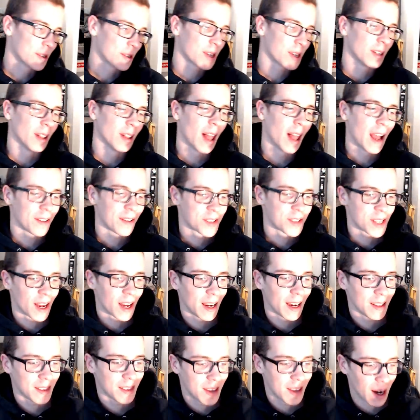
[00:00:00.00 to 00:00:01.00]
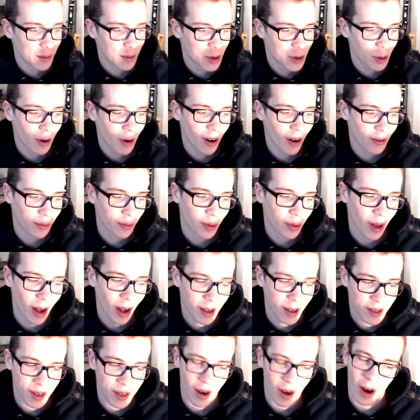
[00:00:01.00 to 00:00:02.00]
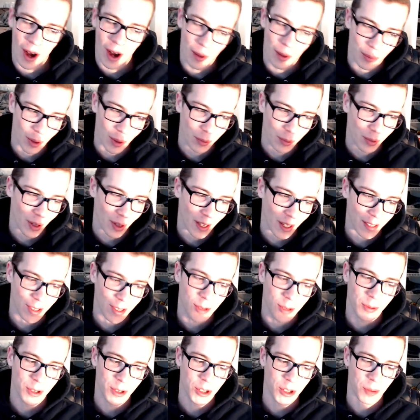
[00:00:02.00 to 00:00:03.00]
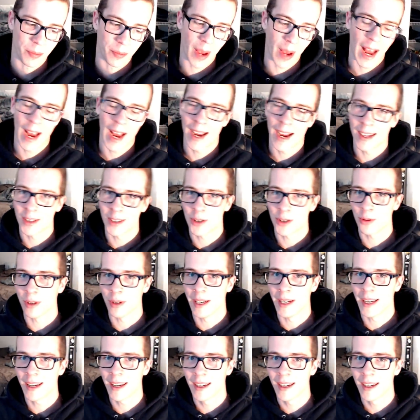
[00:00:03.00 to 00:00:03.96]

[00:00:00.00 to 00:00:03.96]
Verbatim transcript: a left side dub twelve blunt to oppo blunt to a Japan tweak.